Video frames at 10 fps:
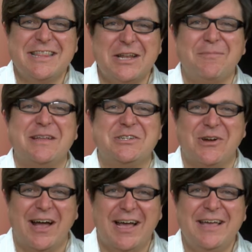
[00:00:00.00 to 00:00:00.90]
a little bit
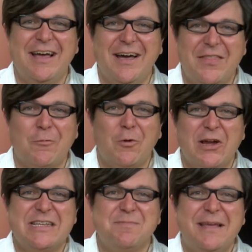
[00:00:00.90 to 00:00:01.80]
dry. Uh, there
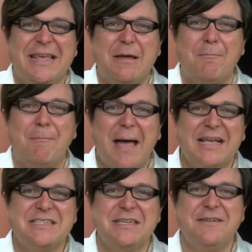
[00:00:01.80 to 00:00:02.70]
weren't as many
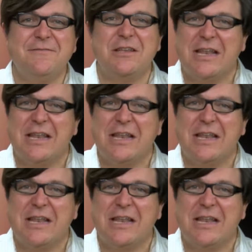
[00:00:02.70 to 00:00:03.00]
massive